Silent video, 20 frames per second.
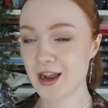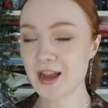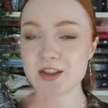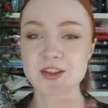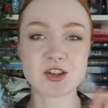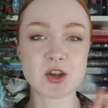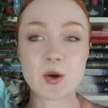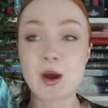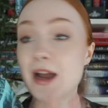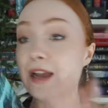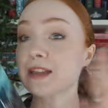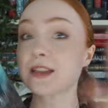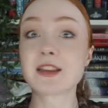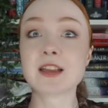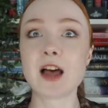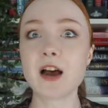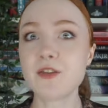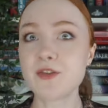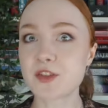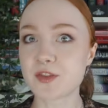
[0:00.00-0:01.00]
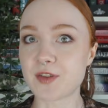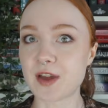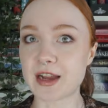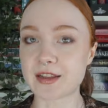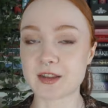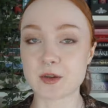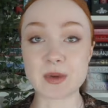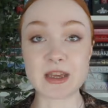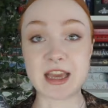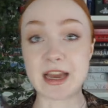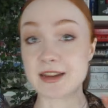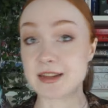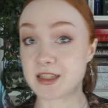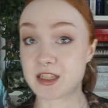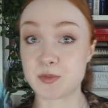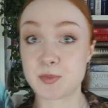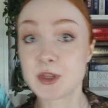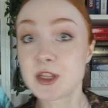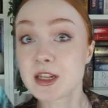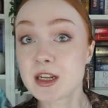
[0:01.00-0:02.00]
So I love the fact that we get
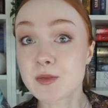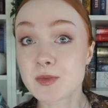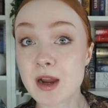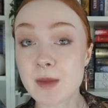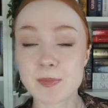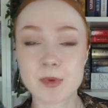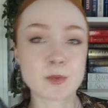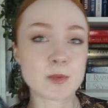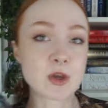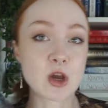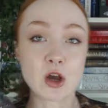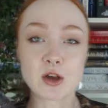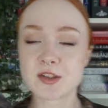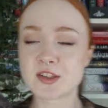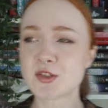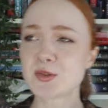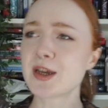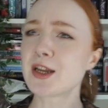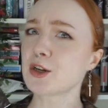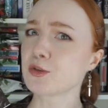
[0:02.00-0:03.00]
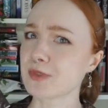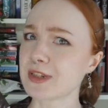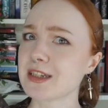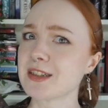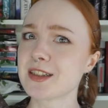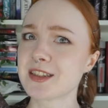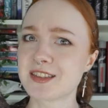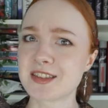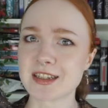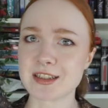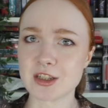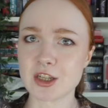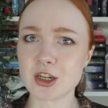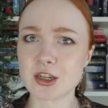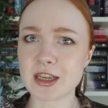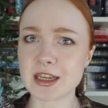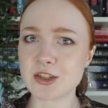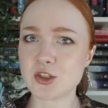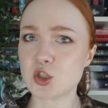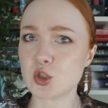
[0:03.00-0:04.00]
disability rep, but we also get a realistic look
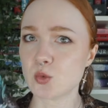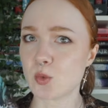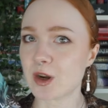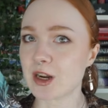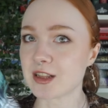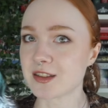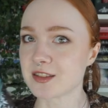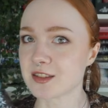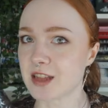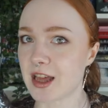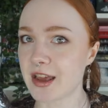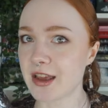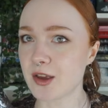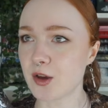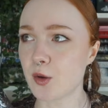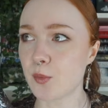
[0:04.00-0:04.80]
into what it's like